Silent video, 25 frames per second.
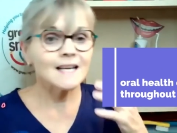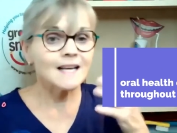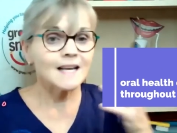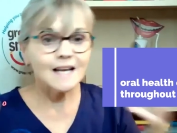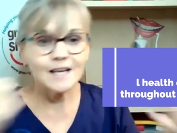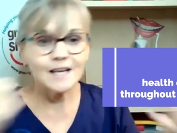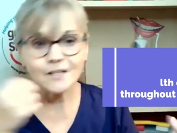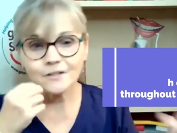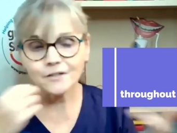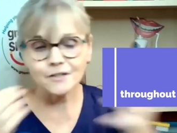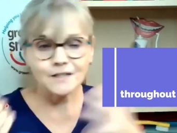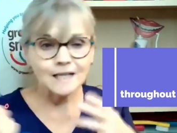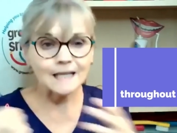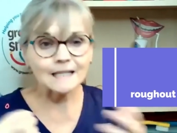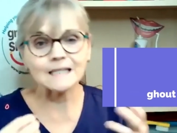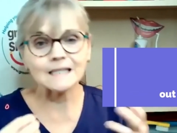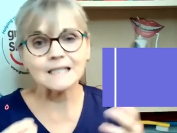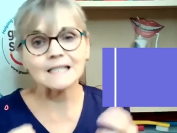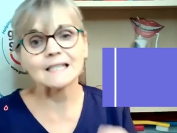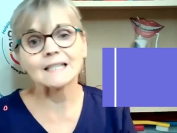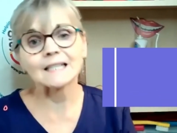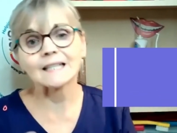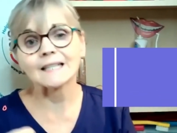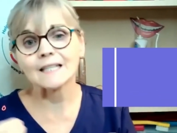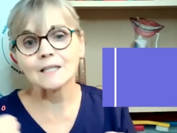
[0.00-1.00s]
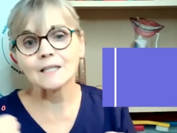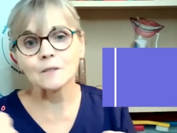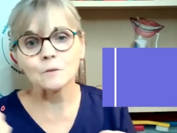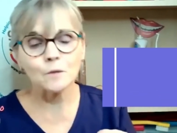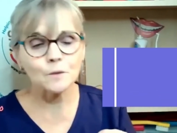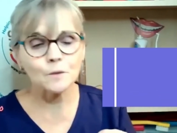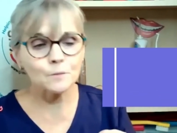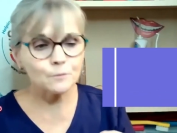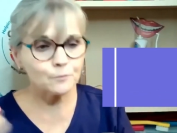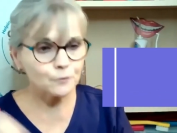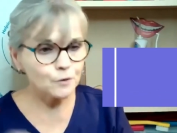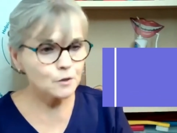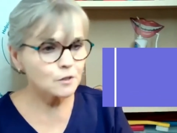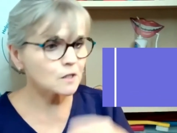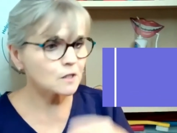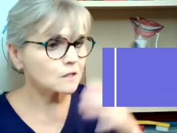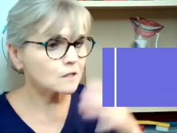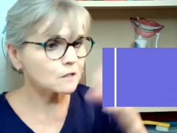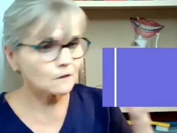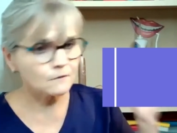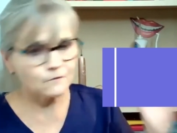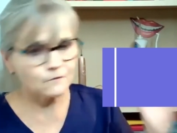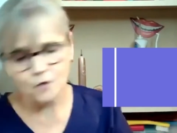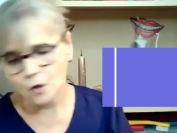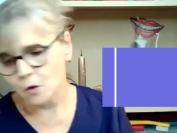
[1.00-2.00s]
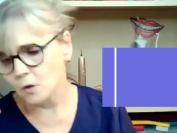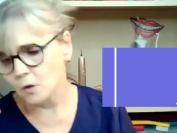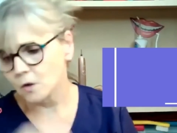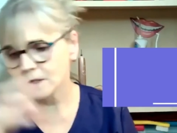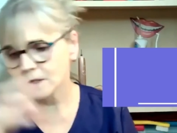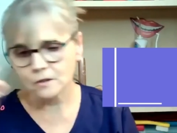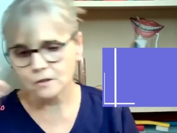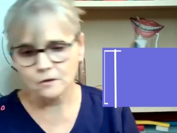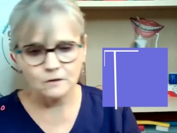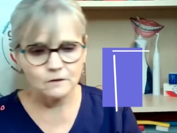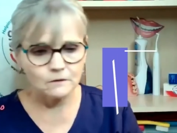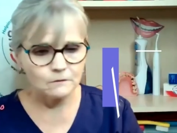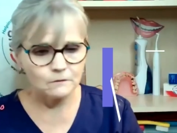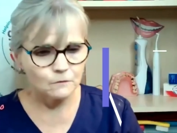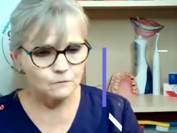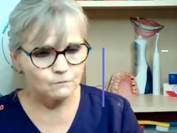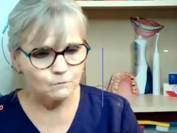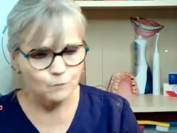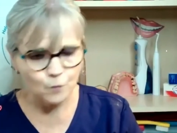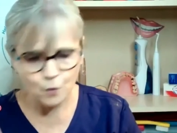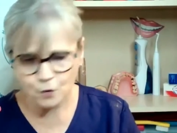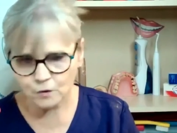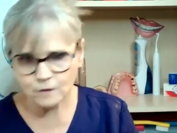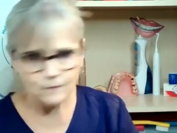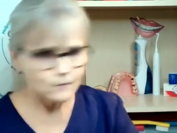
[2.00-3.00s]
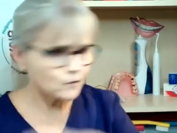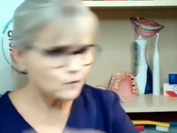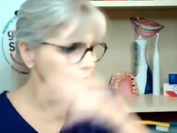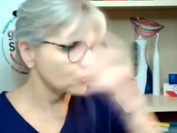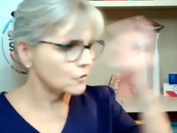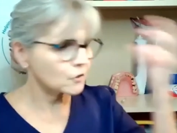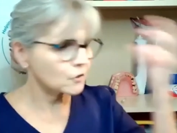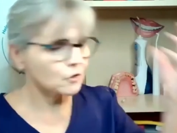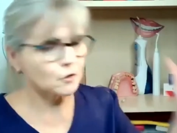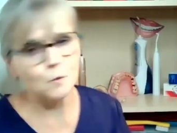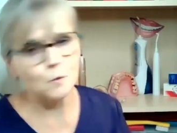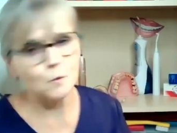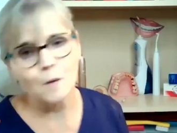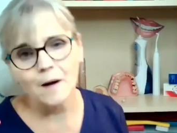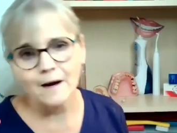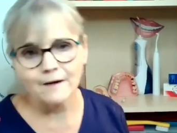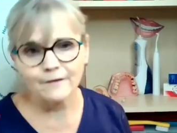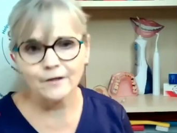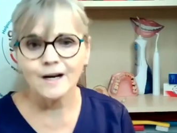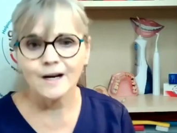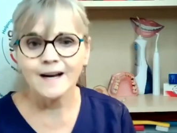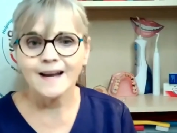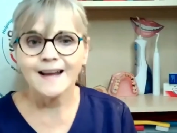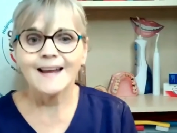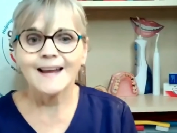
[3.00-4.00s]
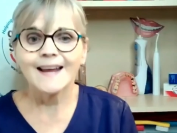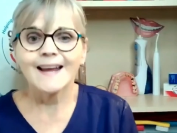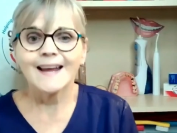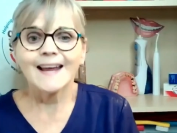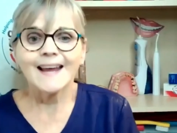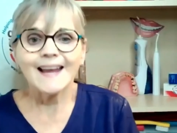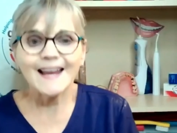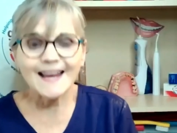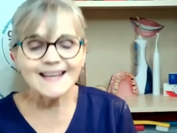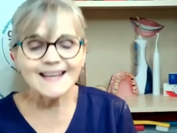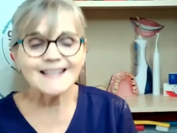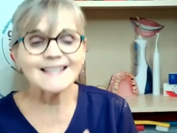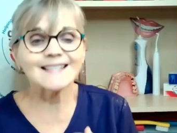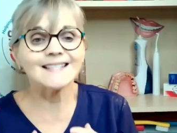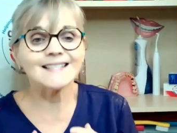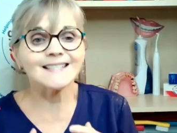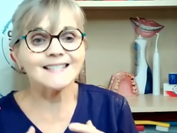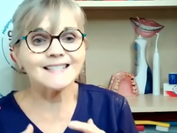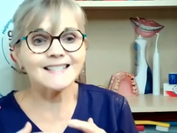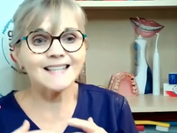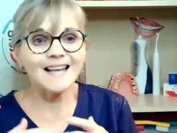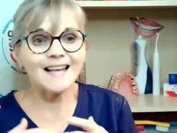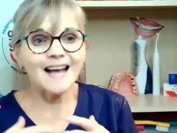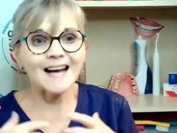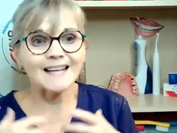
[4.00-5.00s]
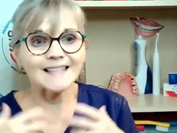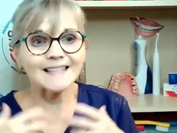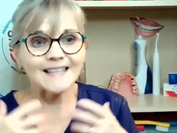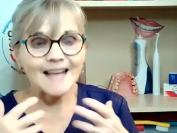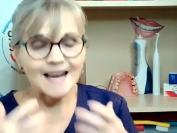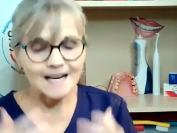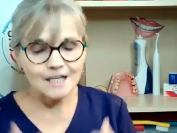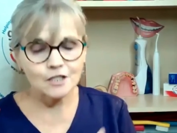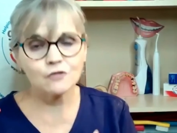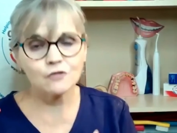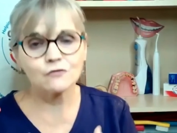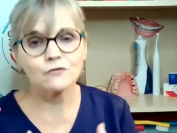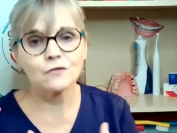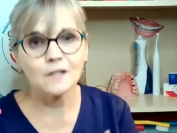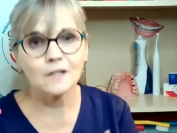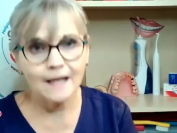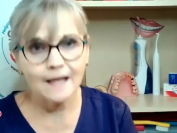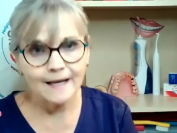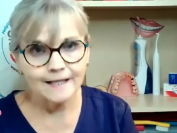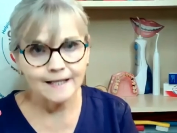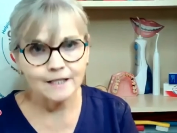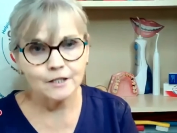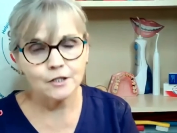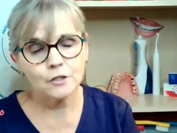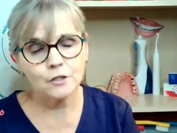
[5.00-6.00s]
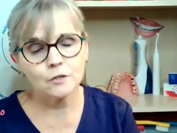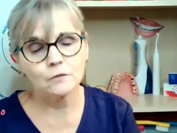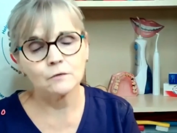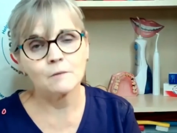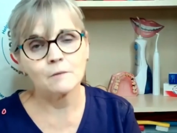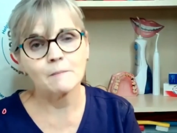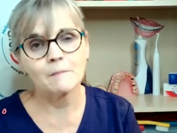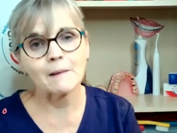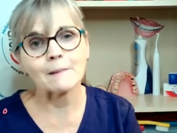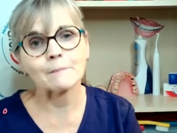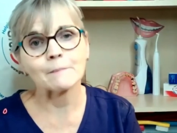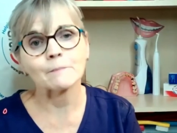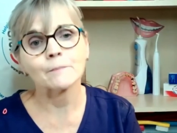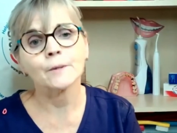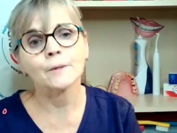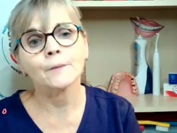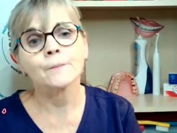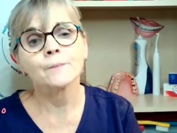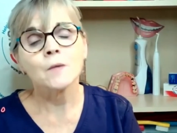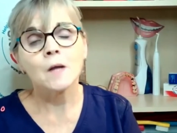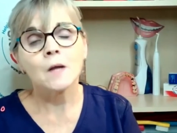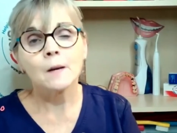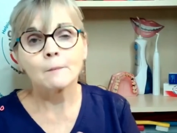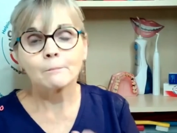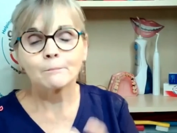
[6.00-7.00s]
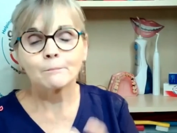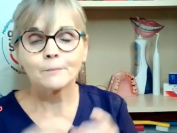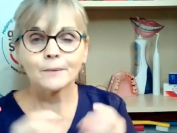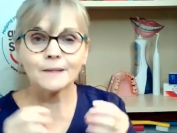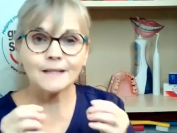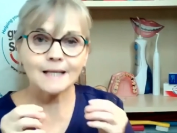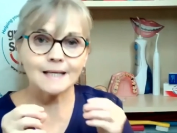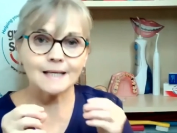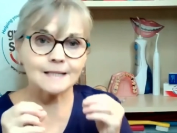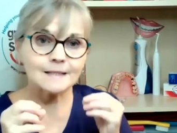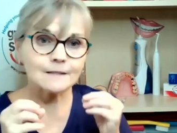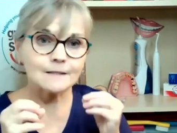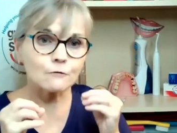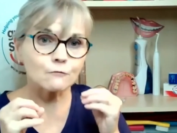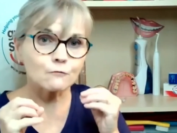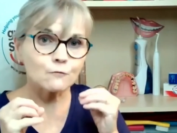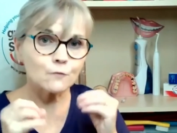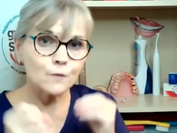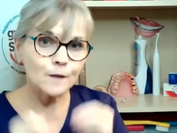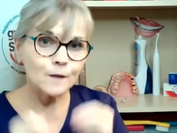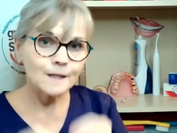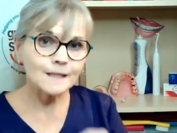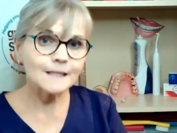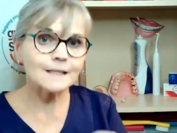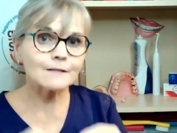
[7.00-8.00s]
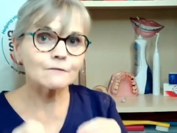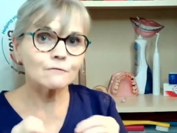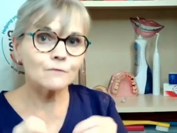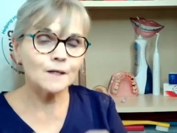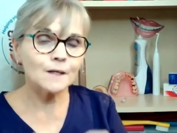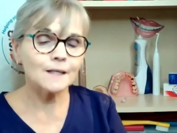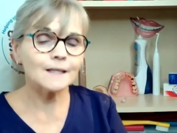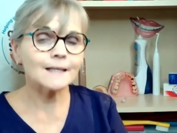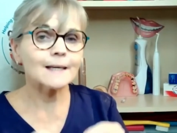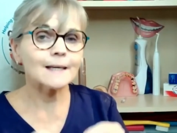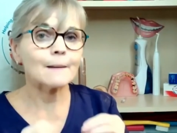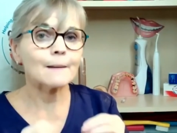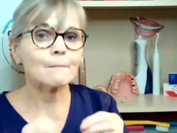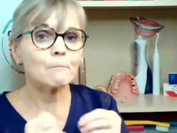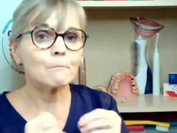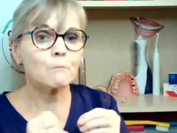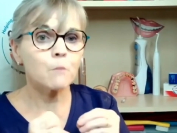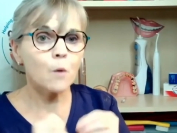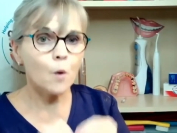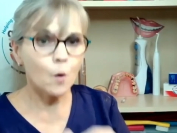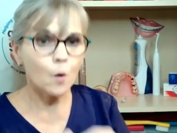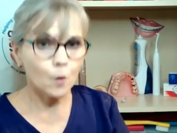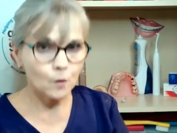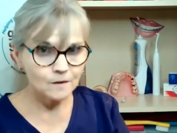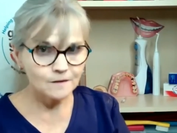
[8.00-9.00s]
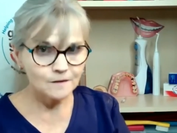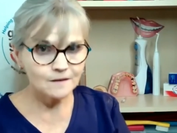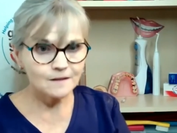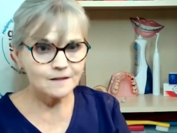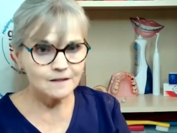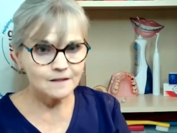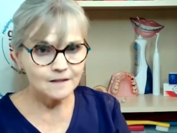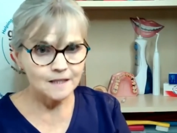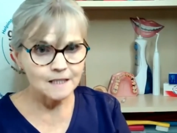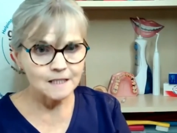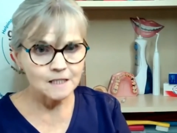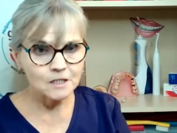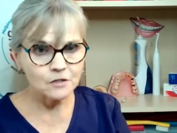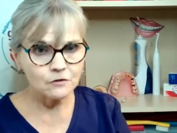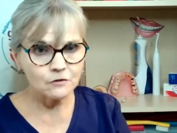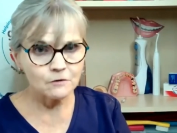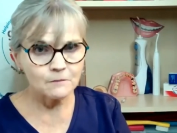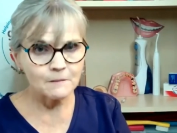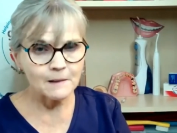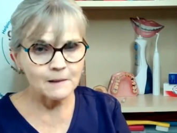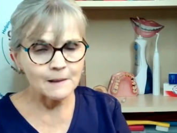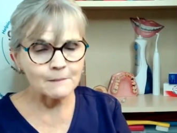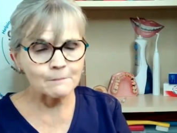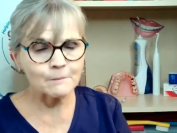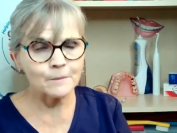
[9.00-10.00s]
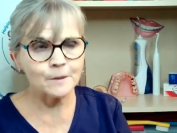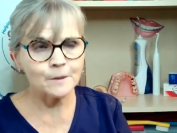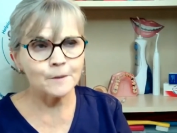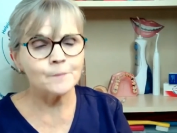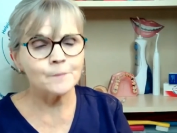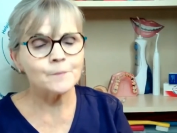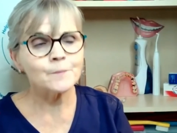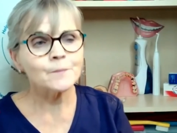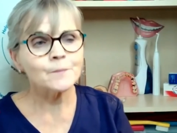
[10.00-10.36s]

Interdental cleaning with brushes or floss or water floss or whatever is an extra layer to remember, but it's a really, really important thing to remember.